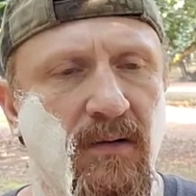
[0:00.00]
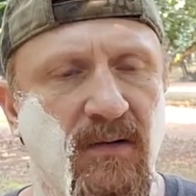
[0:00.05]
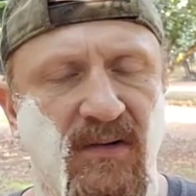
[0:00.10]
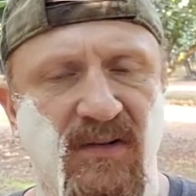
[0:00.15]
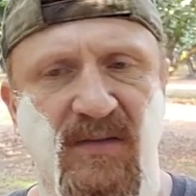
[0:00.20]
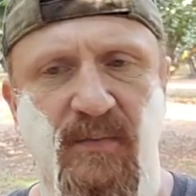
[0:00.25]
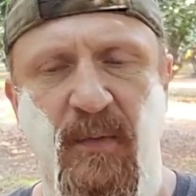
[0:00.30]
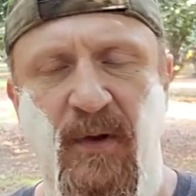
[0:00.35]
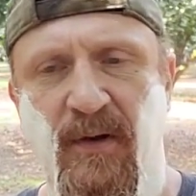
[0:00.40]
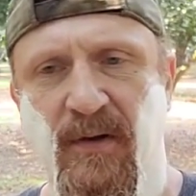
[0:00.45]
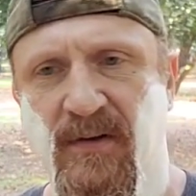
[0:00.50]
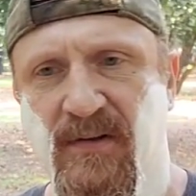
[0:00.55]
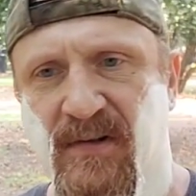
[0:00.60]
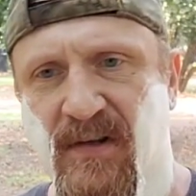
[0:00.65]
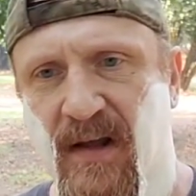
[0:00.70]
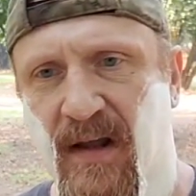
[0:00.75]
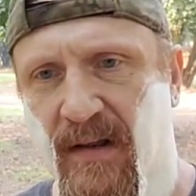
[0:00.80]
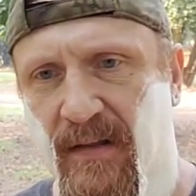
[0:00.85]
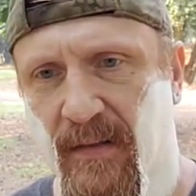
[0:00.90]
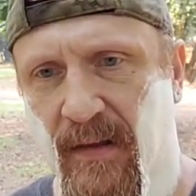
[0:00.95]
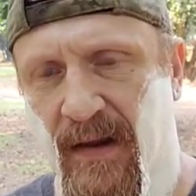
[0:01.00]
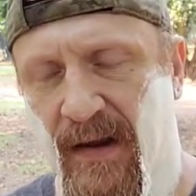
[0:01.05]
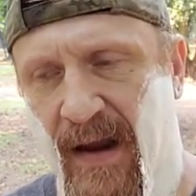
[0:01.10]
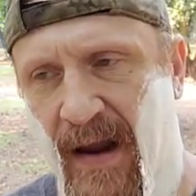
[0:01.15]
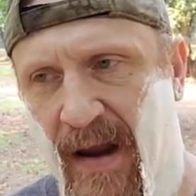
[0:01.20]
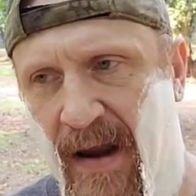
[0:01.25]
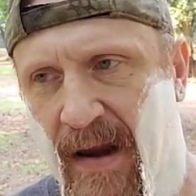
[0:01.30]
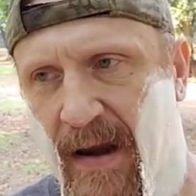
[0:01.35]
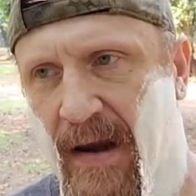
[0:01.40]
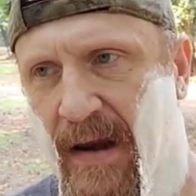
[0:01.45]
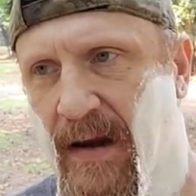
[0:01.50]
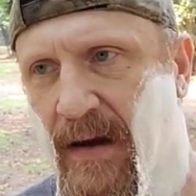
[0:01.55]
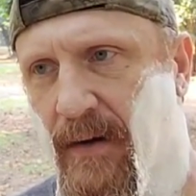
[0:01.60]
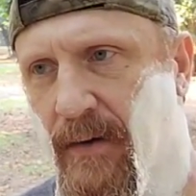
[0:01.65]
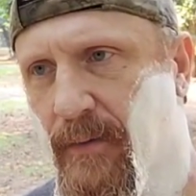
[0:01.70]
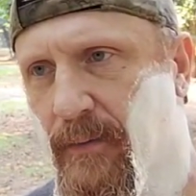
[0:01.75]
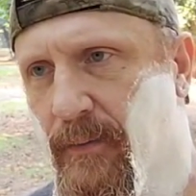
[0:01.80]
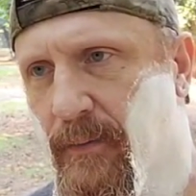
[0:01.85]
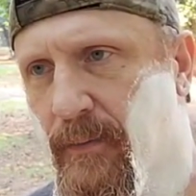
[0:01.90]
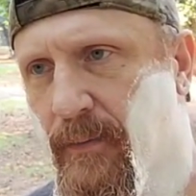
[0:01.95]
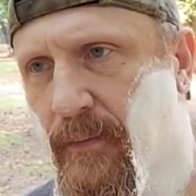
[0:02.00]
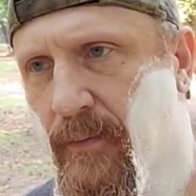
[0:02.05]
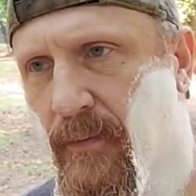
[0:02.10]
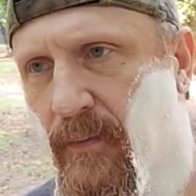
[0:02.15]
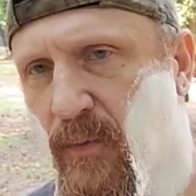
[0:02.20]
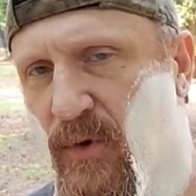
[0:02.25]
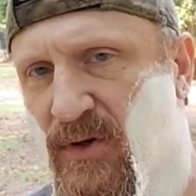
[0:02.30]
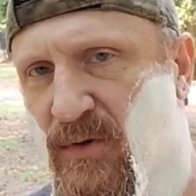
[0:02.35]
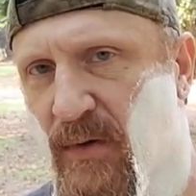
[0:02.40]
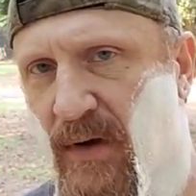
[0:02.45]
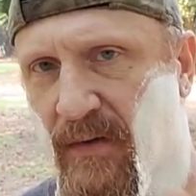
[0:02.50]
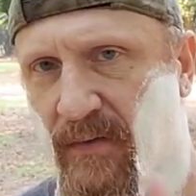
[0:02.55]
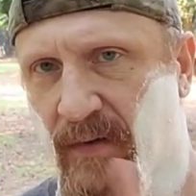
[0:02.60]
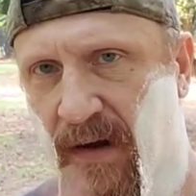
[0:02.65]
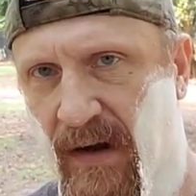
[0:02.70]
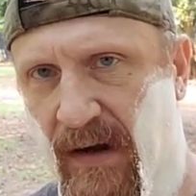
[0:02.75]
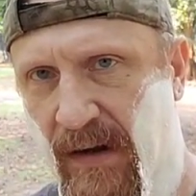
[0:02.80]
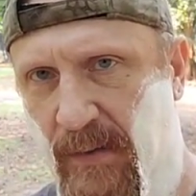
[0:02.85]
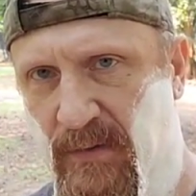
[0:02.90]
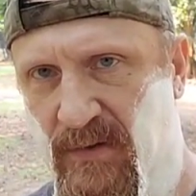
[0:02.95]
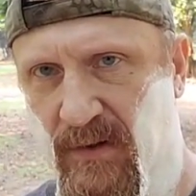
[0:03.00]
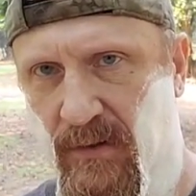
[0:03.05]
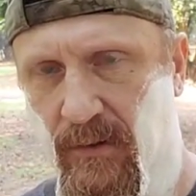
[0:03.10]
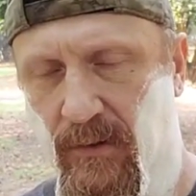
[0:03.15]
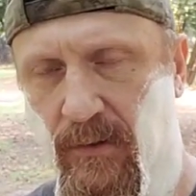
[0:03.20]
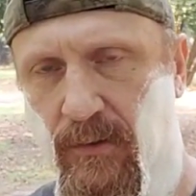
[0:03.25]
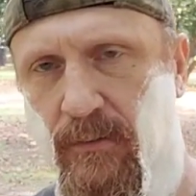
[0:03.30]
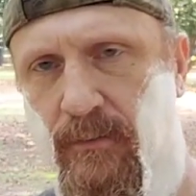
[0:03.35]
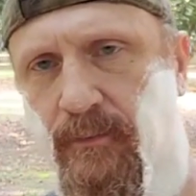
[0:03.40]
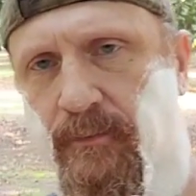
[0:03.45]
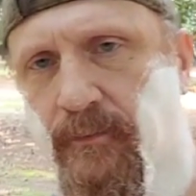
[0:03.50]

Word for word: smells like hay, which we have hay absolute,